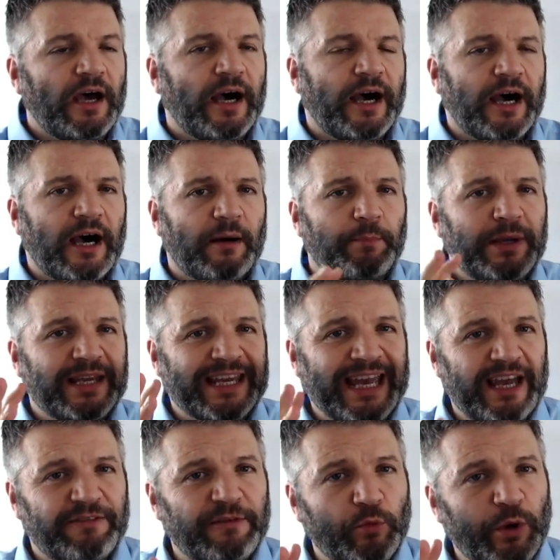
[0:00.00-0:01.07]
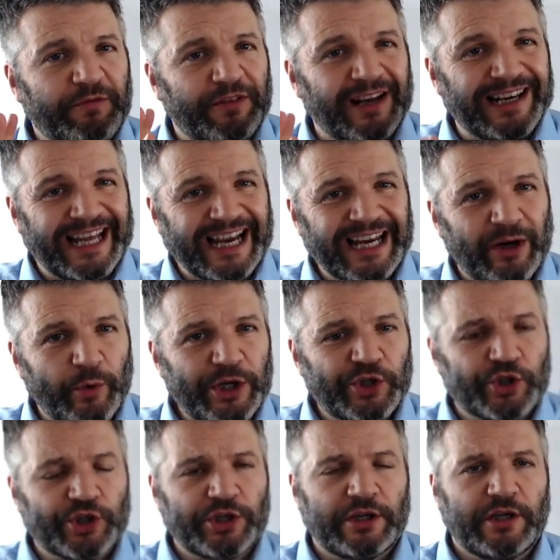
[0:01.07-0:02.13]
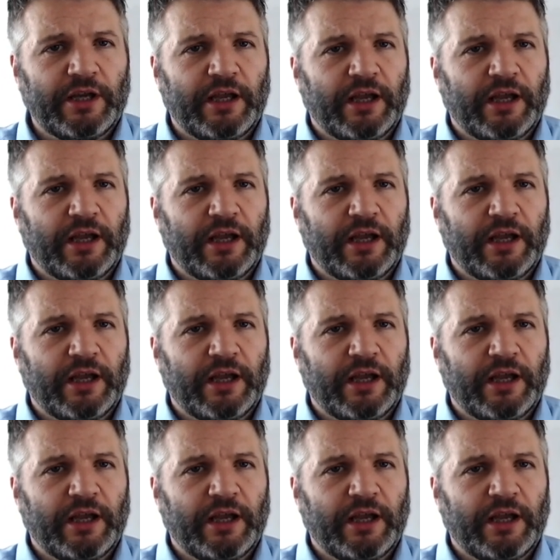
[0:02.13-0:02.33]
Be careful with the language.